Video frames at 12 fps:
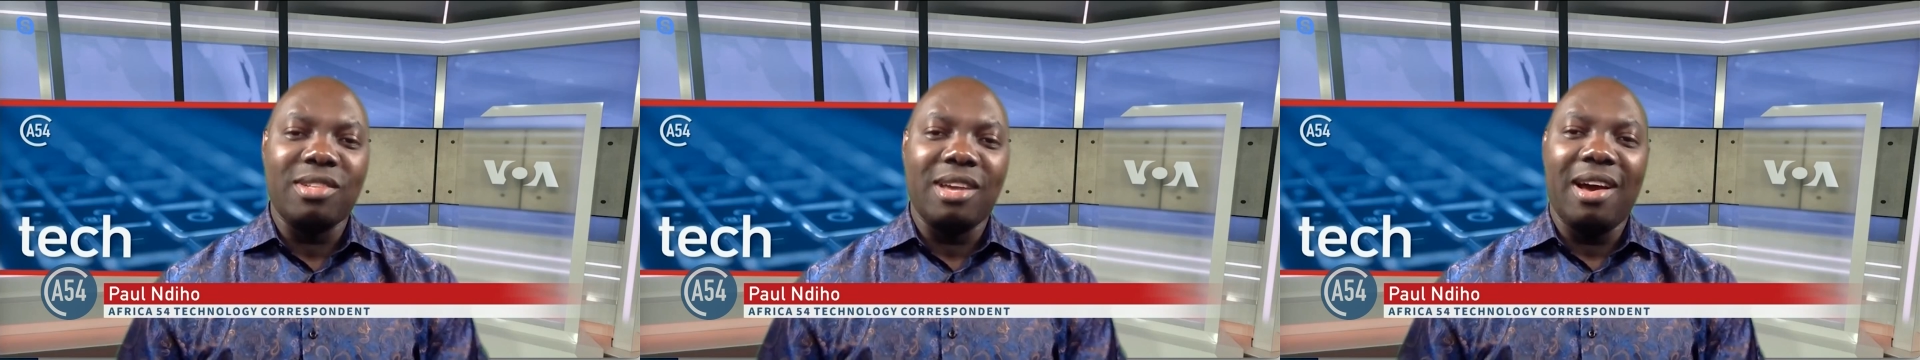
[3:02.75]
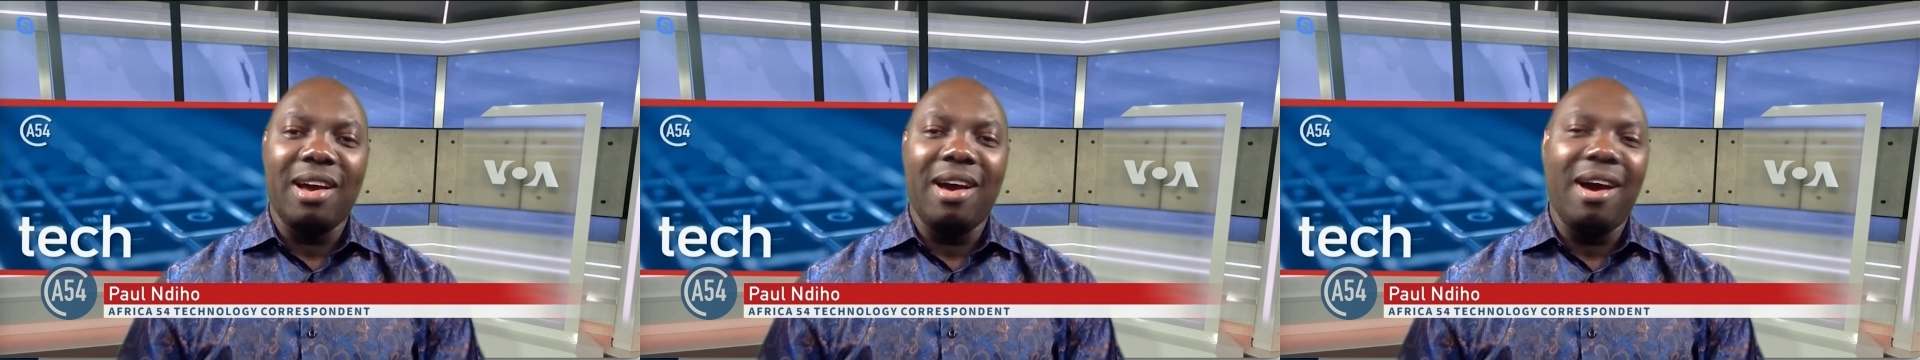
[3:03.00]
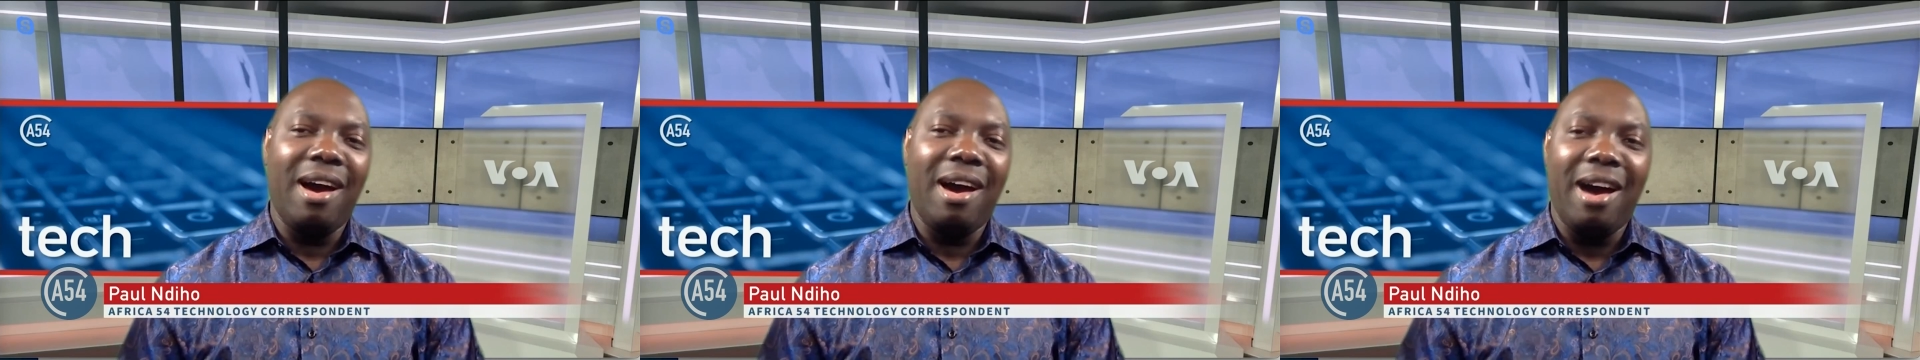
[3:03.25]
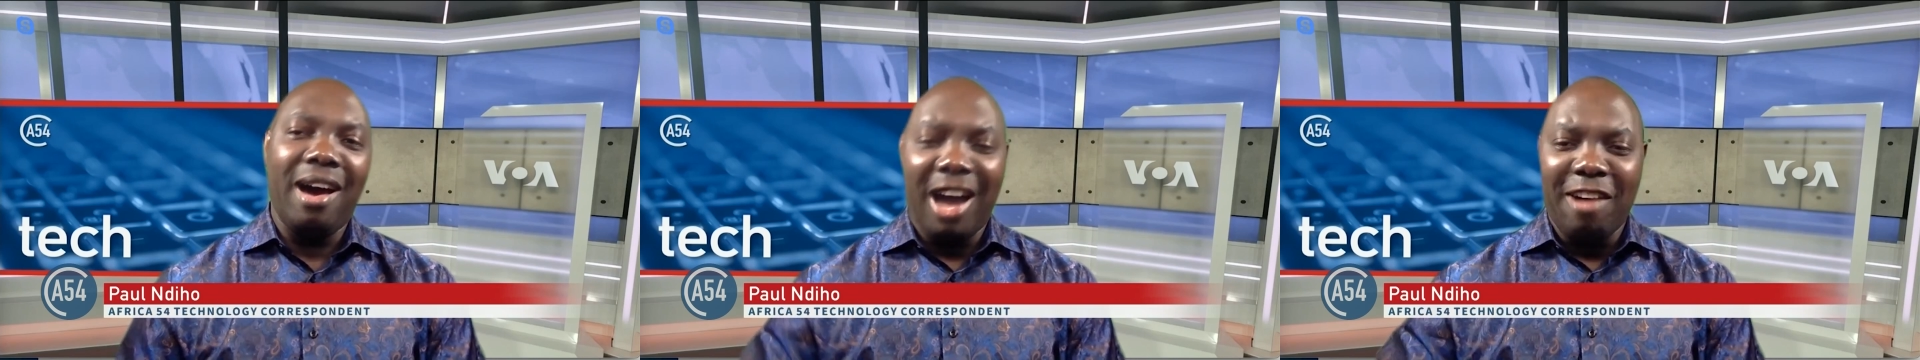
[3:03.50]
Uh,
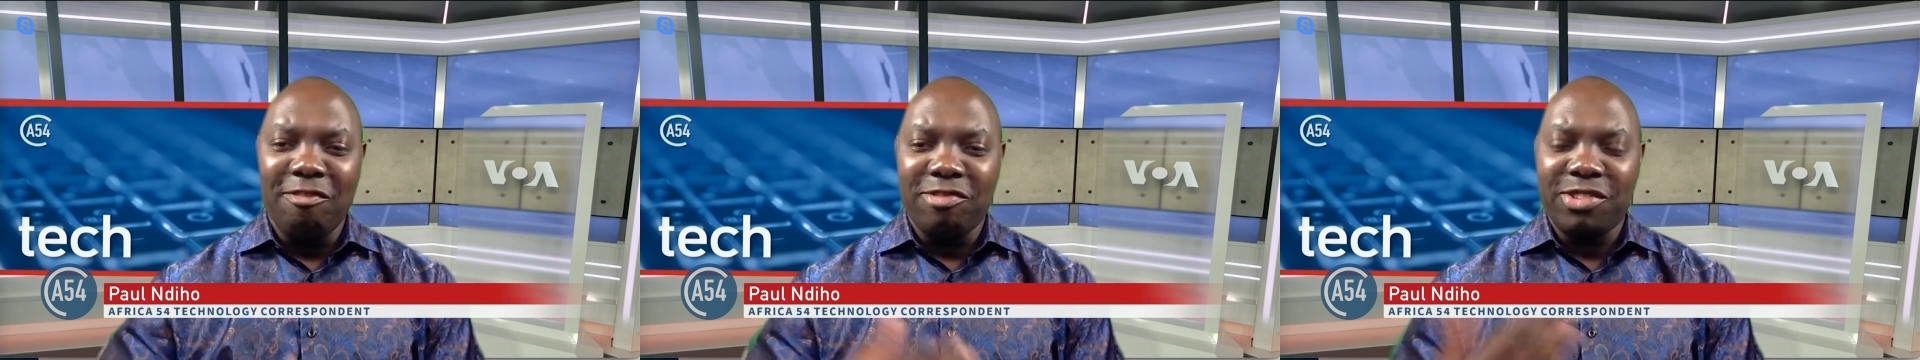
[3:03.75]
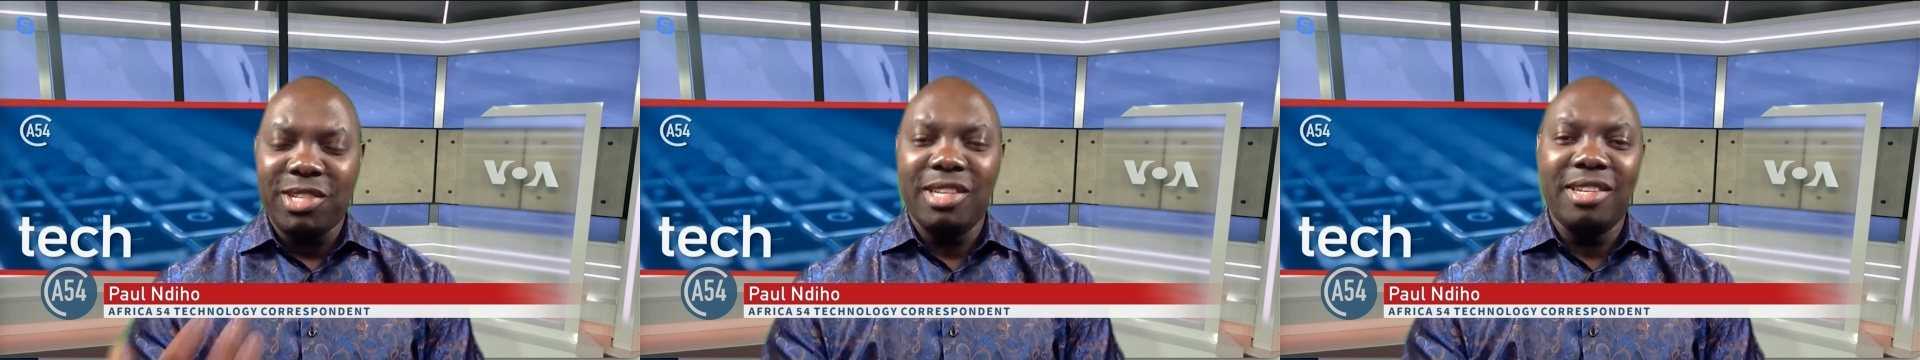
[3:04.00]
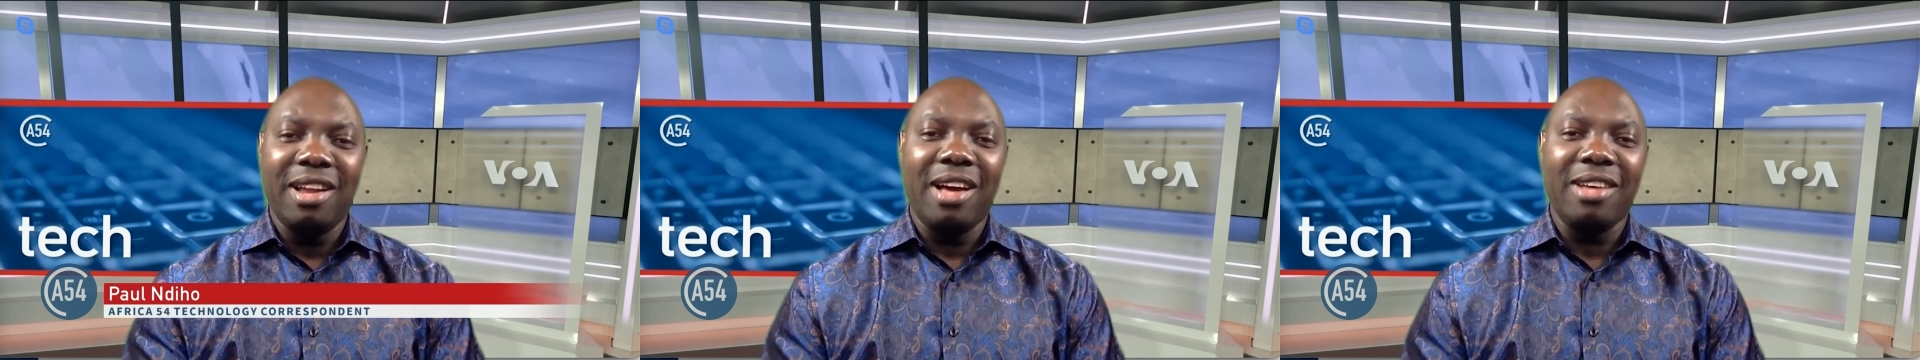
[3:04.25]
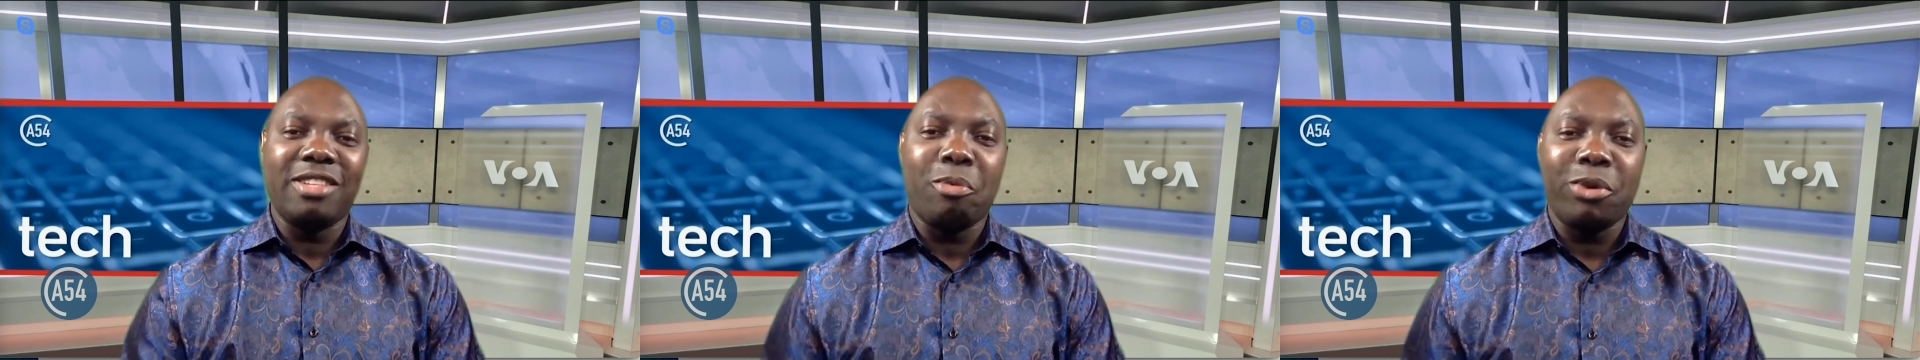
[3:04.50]
uh, I've seen uh,
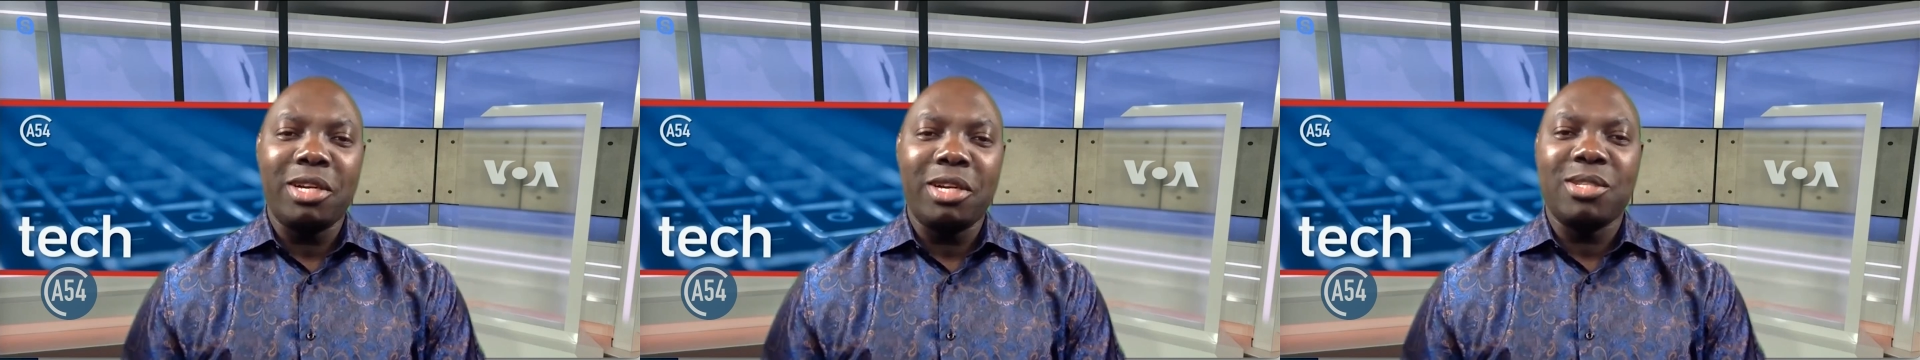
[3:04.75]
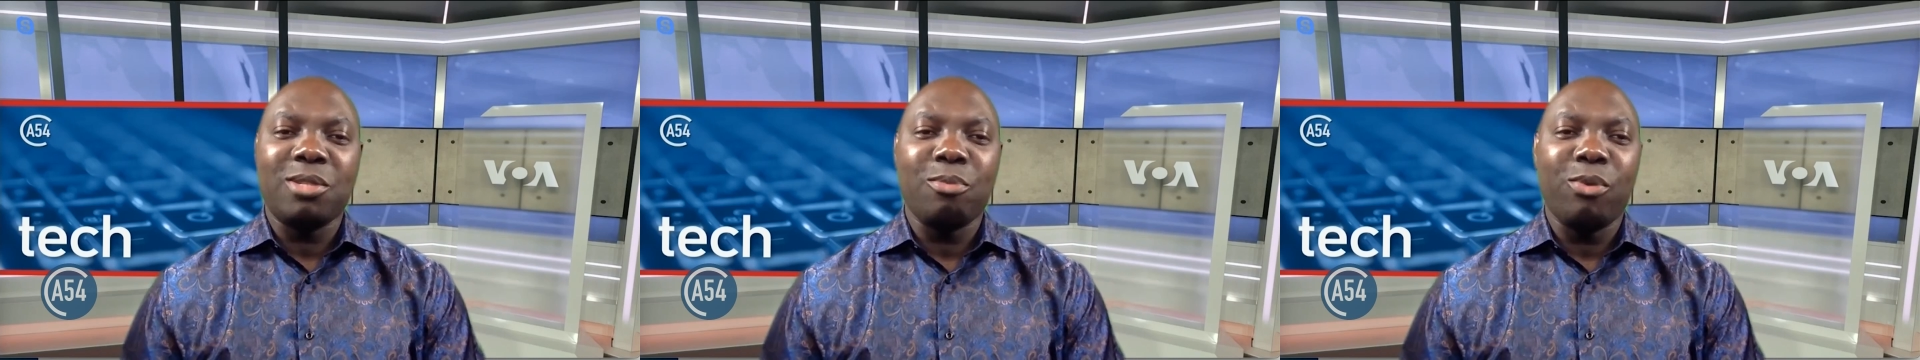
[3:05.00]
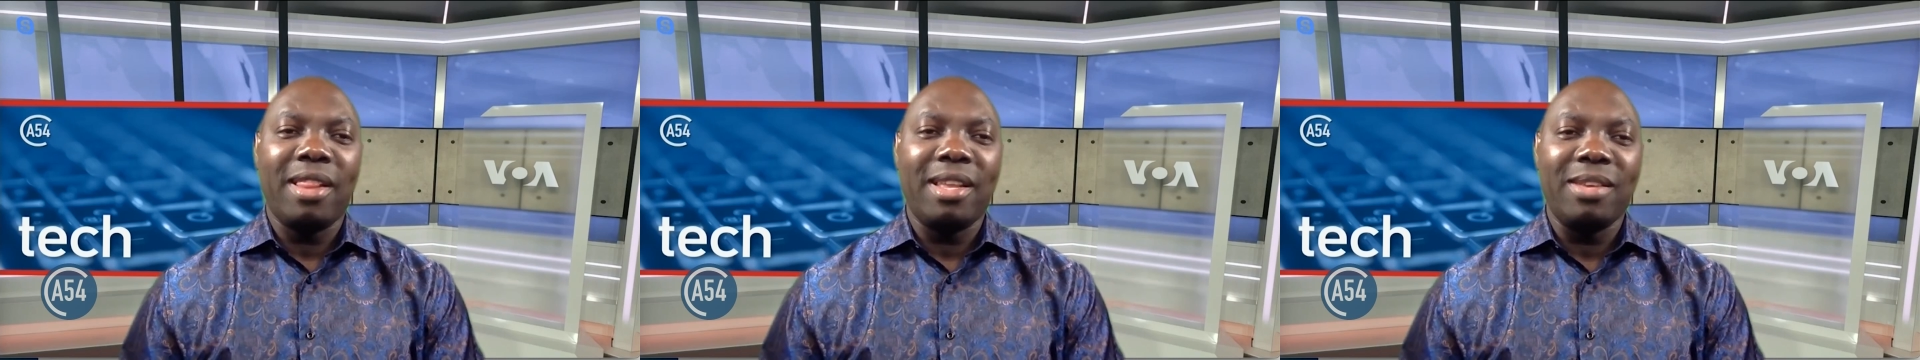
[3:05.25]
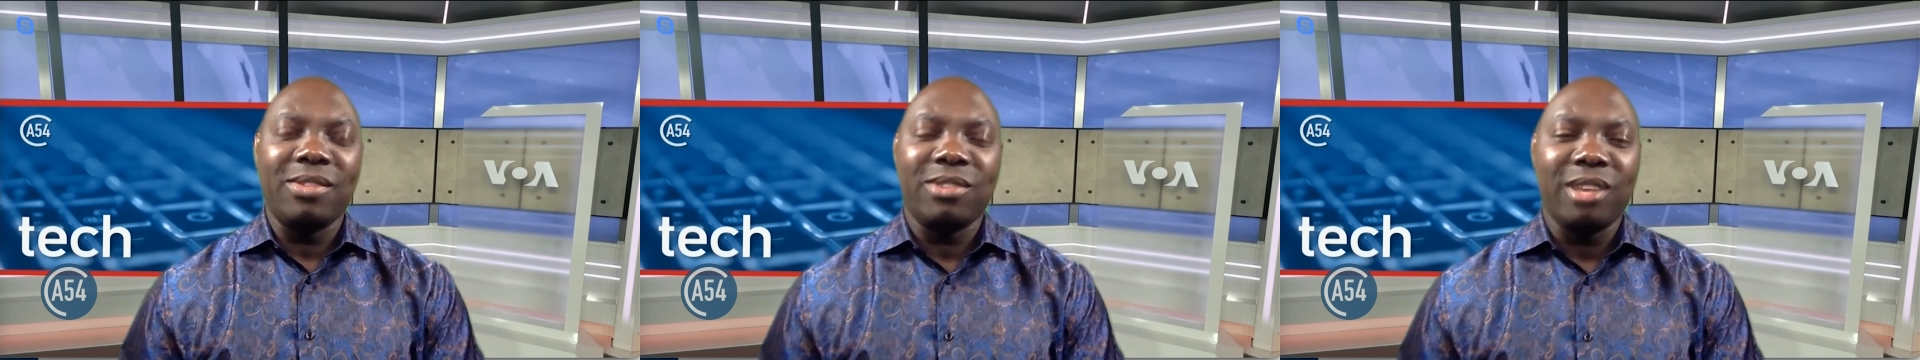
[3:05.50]
some criticism where
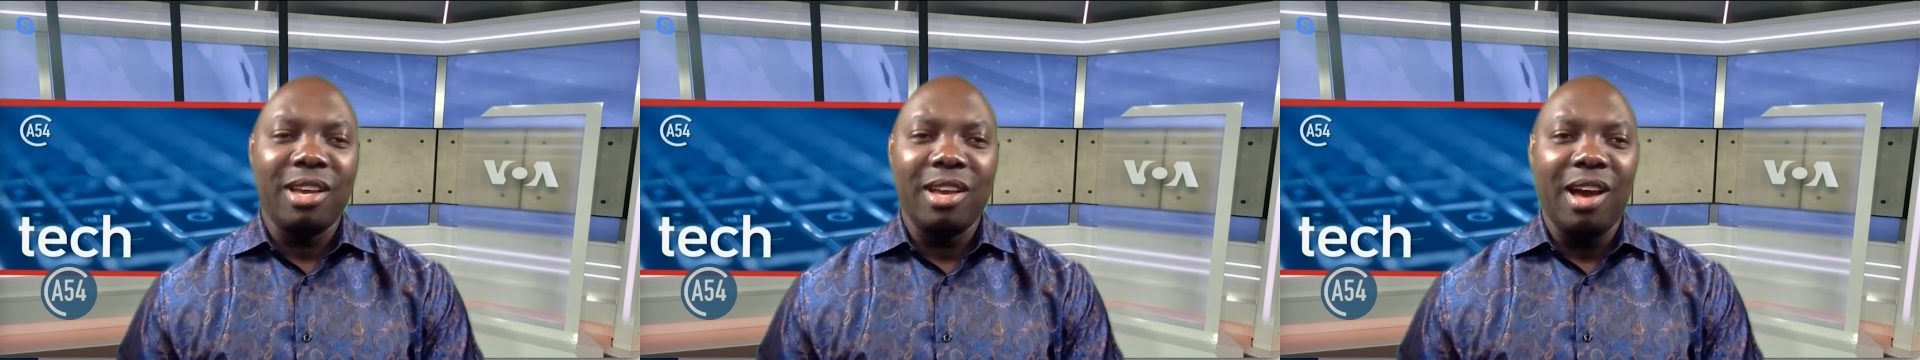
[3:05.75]
they say